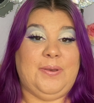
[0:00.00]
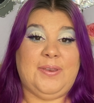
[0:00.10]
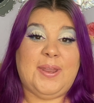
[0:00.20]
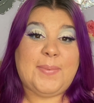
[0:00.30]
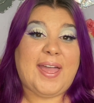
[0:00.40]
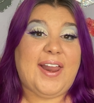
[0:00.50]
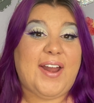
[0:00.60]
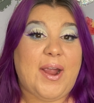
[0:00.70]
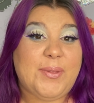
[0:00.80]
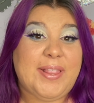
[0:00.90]
No matter
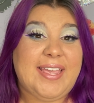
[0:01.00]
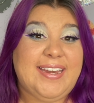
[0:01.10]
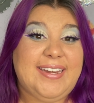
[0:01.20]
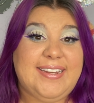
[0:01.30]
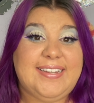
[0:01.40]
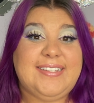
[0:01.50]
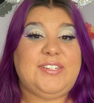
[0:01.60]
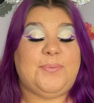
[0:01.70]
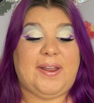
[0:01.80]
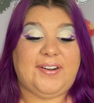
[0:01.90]
how late it is,
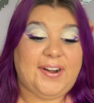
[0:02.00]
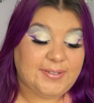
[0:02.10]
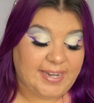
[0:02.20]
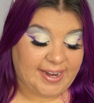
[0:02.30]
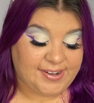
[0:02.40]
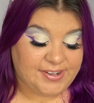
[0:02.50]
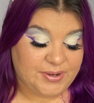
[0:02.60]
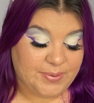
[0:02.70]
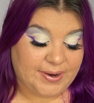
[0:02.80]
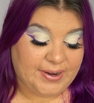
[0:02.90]
no matter how tired
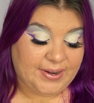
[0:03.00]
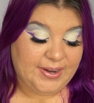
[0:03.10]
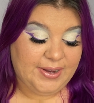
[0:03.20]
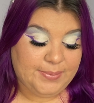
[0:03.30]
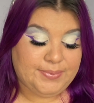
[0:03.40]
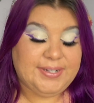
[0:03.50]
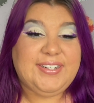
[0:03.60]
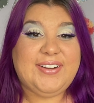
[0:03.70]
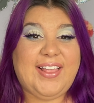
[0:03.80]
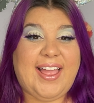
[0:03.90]
you are, put
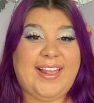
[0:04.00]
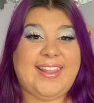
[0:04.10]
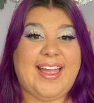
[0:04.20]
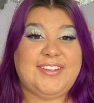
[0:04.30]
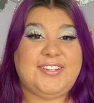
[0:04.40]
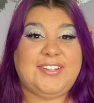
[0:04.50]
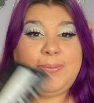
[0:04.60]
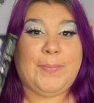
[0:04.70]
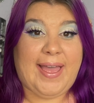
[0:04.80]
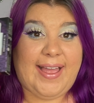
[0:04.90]
your lashes
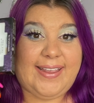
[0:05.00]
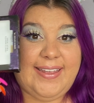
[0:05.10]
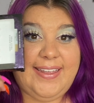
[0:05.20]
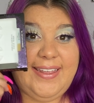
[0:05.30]
back